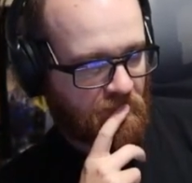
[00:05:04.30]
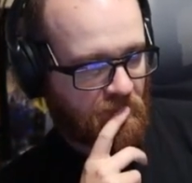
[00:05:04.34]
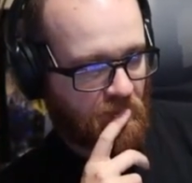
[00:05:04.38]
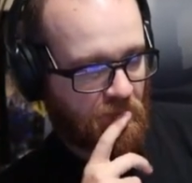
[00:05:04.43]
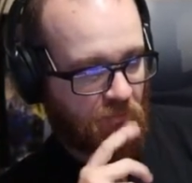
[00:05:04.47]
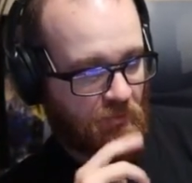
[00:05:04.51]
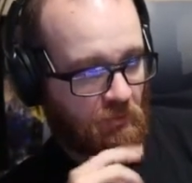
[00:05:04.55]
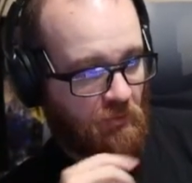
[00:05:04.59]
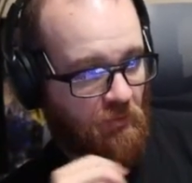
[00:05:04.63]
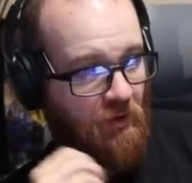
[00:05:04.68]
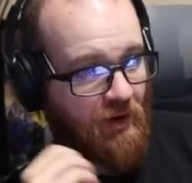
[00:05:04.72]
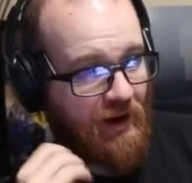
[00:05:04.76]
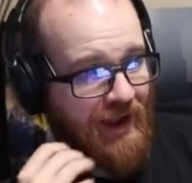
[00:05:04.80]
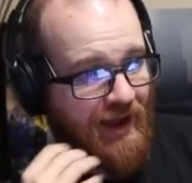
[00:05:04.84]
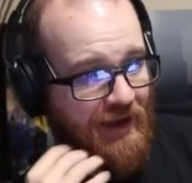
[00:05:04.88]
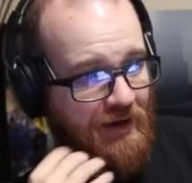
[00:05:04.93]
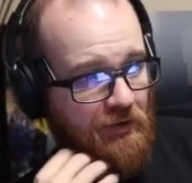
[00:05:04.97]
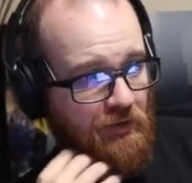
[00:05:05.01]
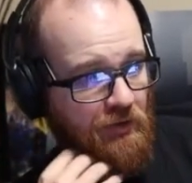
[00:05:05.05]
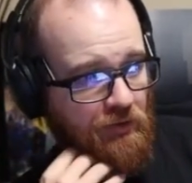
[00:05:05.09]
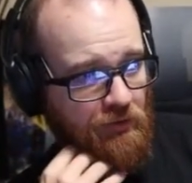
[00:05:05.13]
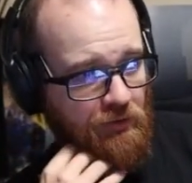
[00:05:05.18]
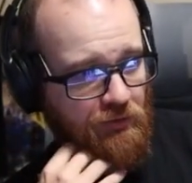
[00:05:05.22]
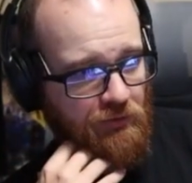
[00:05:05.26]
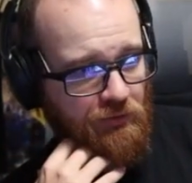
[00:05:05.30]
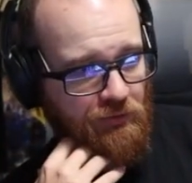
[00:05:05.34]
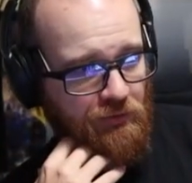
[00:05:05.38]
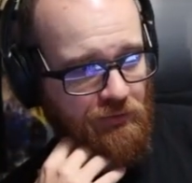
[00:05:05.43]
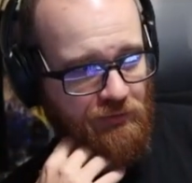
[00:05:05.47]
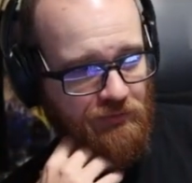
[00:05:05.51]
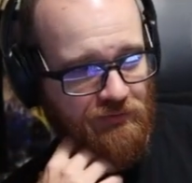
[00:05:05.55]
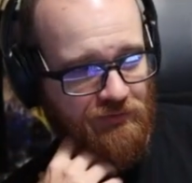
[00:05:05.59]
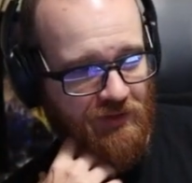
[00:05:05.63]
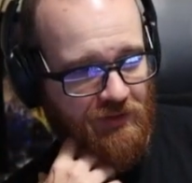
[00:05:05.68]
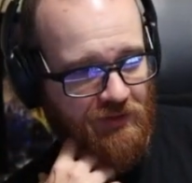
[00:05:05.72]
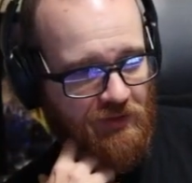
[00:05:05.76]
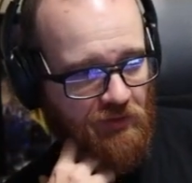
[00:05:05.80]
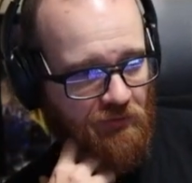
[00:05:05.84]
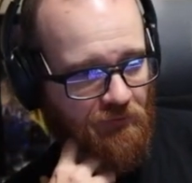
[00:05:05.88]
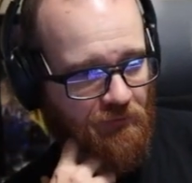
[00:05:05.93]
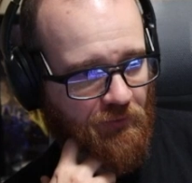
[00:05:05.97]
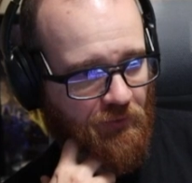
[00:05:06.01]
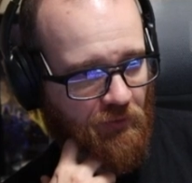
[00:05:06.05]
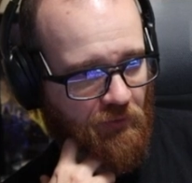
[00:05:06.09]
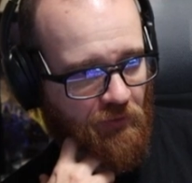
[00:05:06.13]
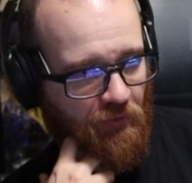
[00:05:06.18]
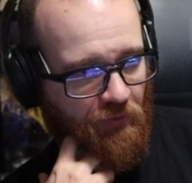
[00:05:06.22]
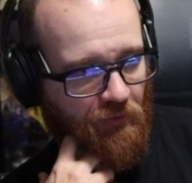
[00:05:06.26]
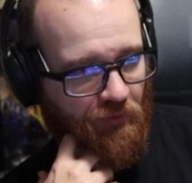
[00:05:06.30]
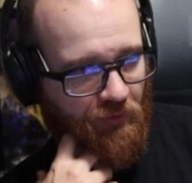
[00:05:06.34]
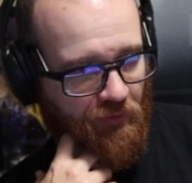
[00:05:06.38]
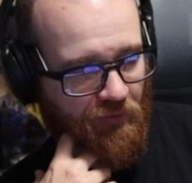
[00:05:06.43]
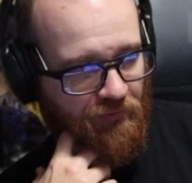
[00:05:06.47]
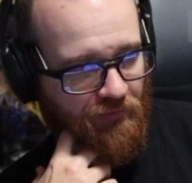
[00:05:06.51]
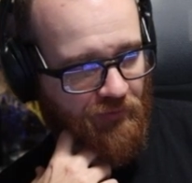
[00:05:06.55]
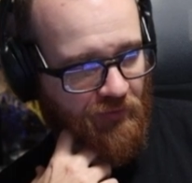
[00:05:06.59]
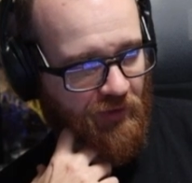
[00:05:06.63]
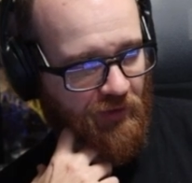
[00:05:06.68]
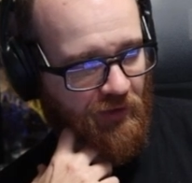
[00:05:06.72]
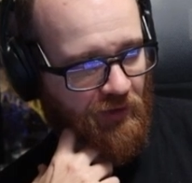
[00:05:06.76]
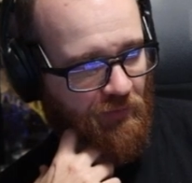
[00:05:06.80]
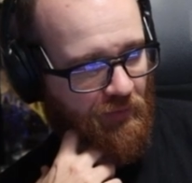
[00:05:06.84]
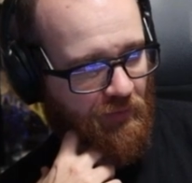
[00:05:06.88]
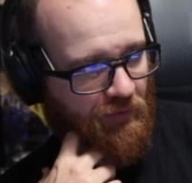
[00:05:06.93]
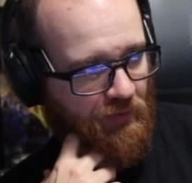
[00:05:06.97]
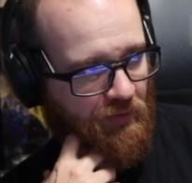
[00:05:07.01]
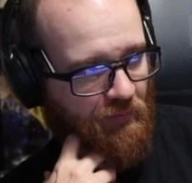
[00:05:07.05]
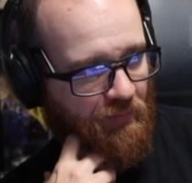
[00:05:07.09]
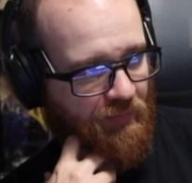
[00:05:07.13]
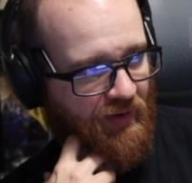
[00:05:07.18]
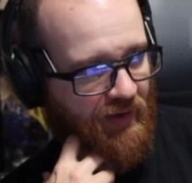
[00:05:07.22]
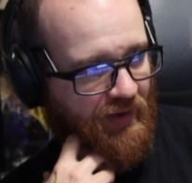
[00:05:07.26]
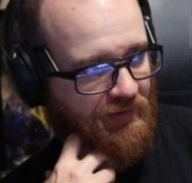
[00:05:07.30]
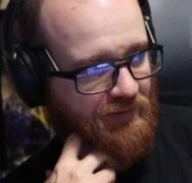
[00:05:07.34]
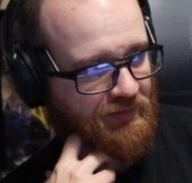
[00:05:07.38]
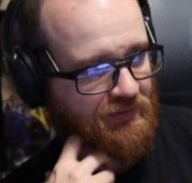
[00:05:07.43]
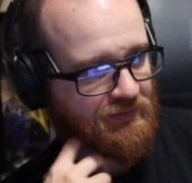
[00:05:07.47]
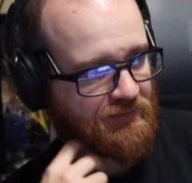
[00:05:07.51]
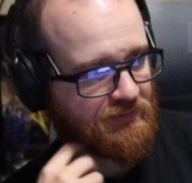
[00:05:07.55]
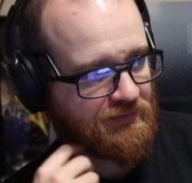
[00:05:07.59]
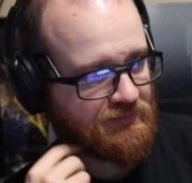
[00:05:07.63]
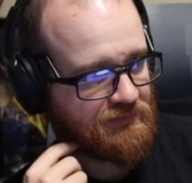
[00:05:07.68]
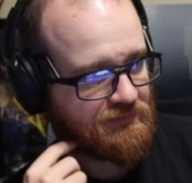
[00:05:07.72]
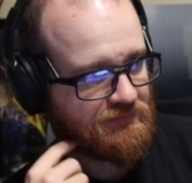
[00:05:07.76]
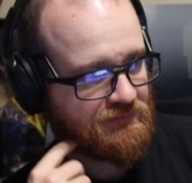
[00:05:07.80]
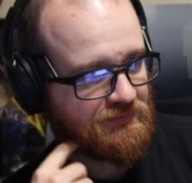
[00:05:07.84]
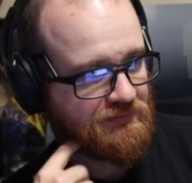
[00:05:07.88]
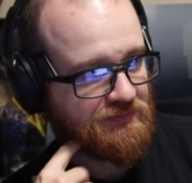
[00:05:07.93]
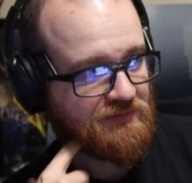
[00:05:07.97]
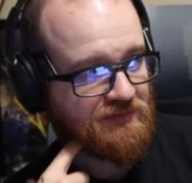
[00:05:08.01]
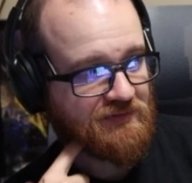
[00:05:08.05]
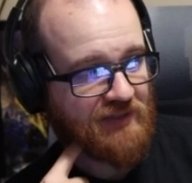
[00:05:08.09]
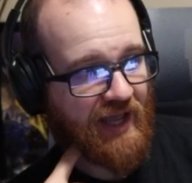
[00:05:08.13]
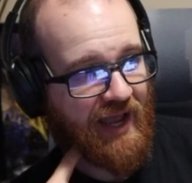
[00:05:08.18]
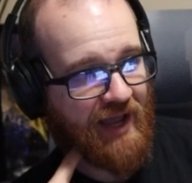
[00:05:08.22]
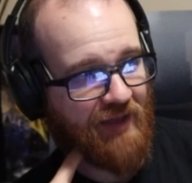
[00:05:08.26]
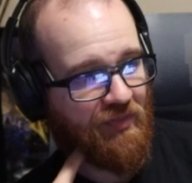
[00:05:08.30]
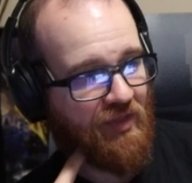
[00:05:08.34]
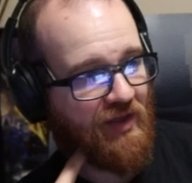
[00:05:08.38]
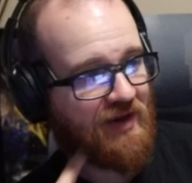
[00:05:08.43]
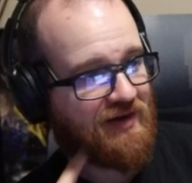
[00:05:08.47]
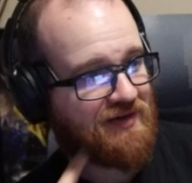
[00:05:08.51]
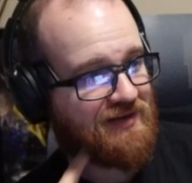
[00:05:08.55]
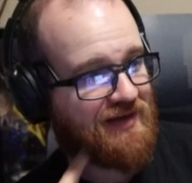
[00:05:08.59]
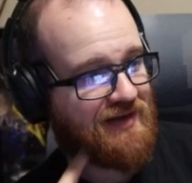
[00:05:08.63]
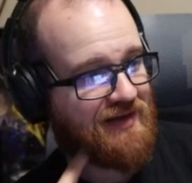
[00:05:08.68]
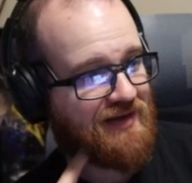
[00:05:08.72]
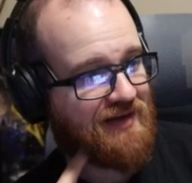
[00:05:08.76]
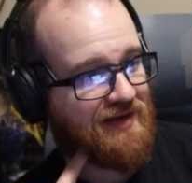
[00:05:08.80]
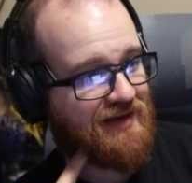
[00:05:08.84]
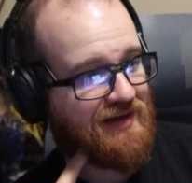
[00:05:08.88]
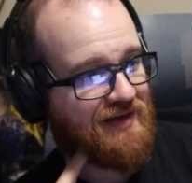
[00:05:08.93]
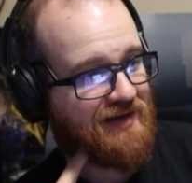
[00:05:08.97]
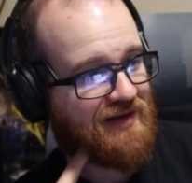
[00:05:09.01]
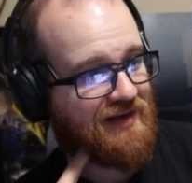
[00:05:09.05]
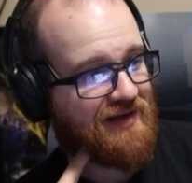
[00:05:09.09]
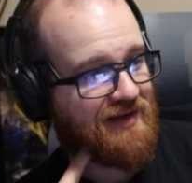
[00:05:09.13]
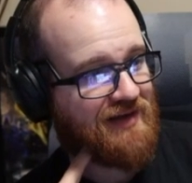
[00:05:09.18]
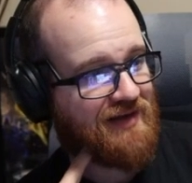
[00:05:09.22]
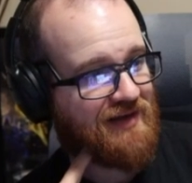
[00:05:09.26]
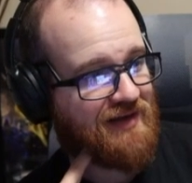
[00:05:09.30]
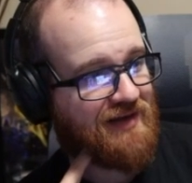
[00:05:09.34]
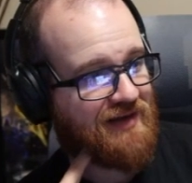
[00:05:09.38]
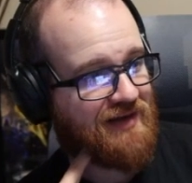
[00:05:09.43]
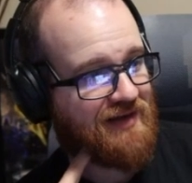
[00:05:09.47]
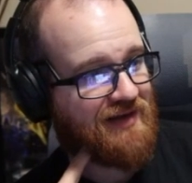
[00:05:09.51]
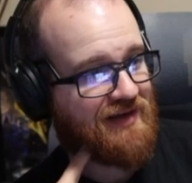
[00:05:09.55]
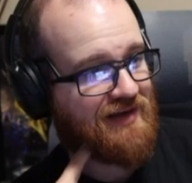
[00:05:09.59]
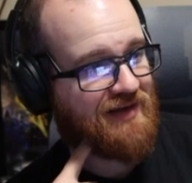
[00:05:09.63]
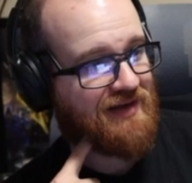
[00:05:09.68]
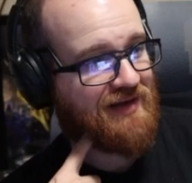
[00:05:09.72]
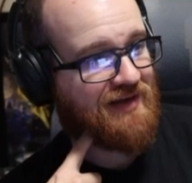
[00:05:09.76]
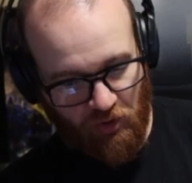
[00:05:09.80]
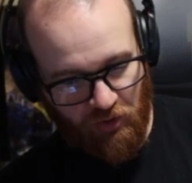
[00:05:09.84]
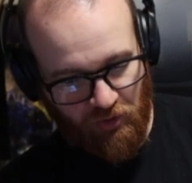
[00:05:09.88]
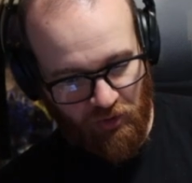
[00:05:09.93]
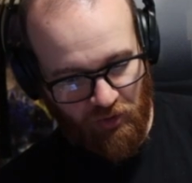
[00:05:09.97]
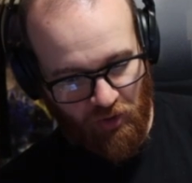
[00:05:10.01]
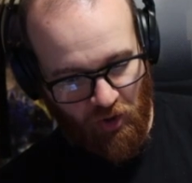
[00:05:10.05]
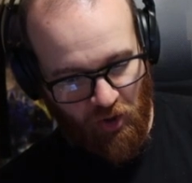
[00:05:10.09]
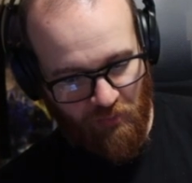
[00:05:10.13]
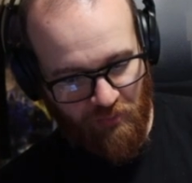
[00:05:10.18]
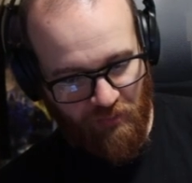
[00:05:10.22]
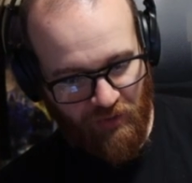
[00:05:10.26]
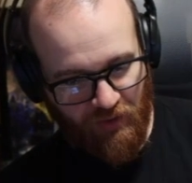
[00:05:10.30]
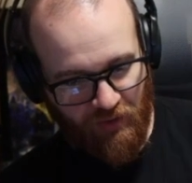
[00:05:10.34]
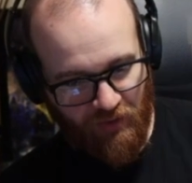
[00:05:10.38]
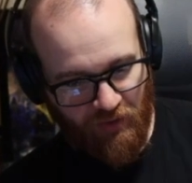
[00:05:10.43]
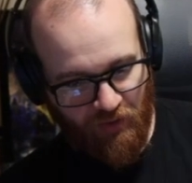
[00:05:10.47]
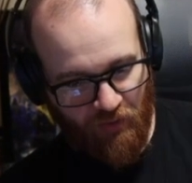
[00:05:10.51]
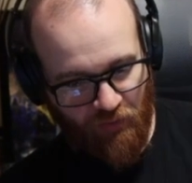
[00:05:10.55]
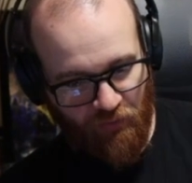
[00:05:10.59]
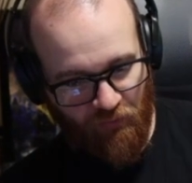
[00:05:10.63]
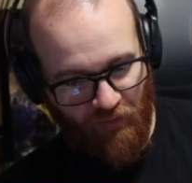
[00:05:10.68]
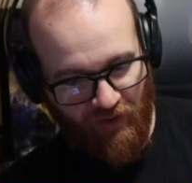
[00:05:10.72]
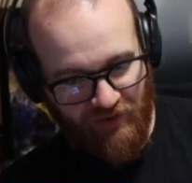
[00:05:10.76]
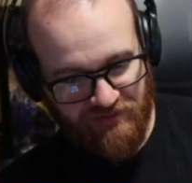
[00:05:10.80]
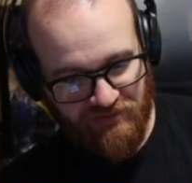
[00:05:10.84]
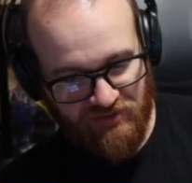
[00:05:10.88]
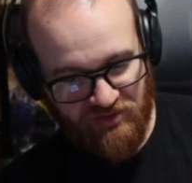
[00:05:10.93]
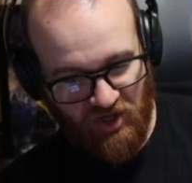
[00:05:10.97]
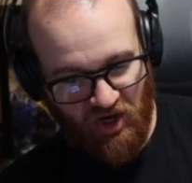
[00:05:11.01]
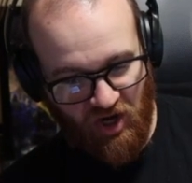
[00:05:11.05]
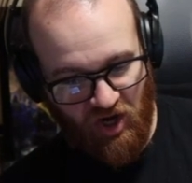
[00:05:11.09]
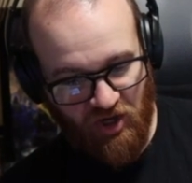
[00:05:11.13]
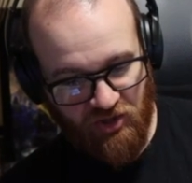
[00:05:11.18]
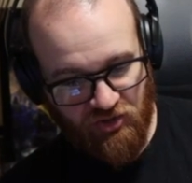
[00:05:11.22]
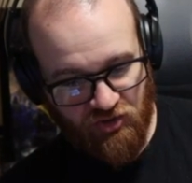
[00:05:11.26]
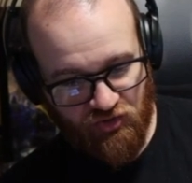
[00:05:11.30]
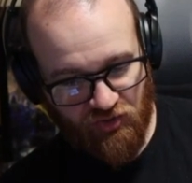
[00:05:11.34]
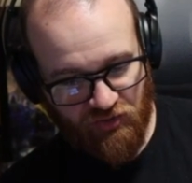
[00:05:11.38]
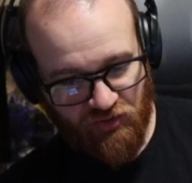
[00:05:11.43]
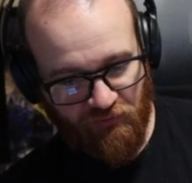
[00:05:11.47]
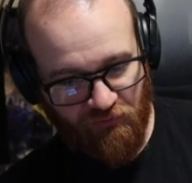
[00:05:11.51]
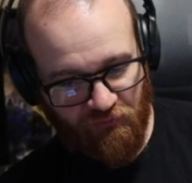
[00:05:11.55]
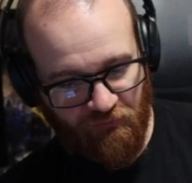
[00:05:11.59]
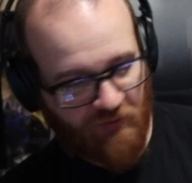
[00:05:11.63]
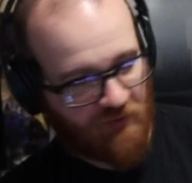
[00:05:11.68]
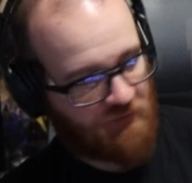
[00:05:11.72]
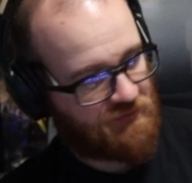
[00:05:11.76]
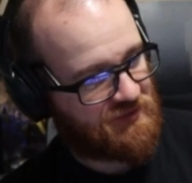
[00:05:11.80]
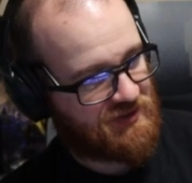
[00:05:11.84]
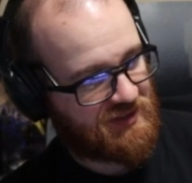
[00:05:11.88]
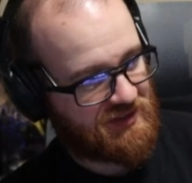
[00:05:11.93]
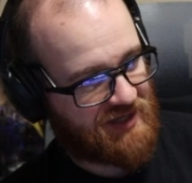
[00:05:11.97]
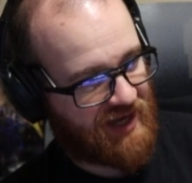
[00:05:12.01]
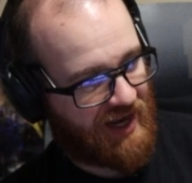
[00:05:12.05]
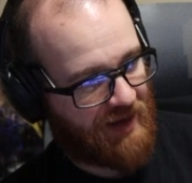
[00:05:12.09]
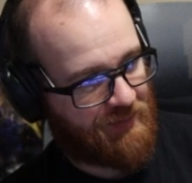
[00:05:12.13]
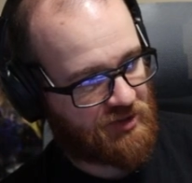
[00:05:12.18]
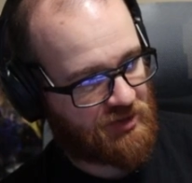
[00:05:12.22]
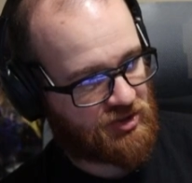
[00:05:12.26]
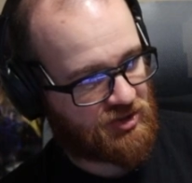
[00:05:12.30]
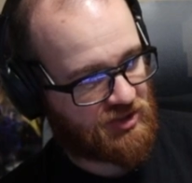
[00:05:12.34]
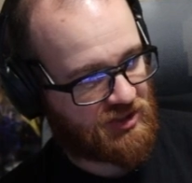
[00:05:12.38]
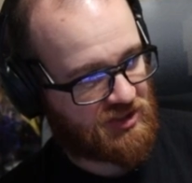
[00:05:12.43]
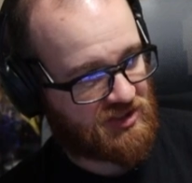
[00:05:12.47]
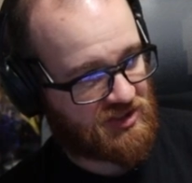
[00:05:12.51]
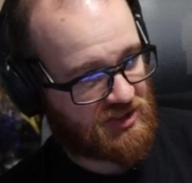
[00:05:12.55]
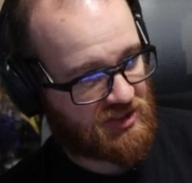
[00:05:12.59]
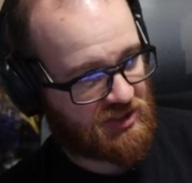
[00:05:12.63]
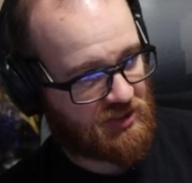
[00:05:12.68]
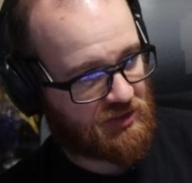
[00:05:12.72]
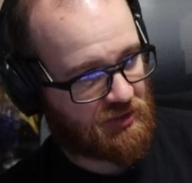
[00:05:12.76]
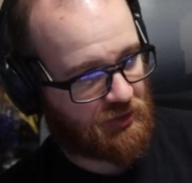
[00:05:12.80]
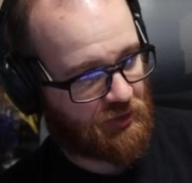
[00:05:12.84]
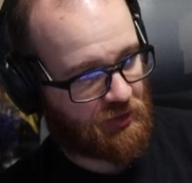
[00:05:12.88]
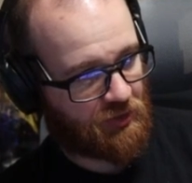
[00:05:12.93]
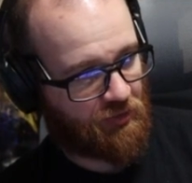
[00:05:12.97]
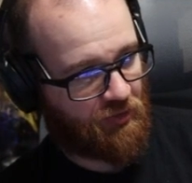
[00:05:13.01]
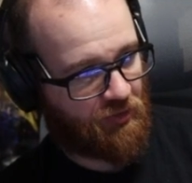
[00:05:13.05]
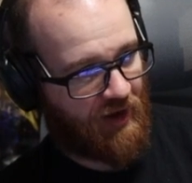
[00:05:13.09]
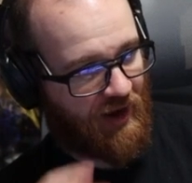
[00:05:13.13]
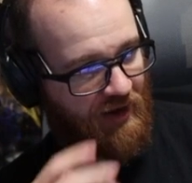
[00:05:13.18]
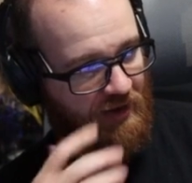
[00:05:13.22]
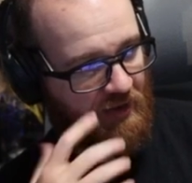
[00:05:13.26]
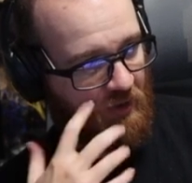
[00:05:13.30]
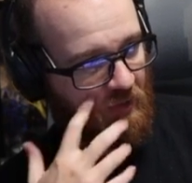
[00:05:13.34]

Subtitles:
Radu, thank you for the quarter of a year. Welcome back. Yeah, and like now, again, this Golem threatens 150 damage in a singular crack.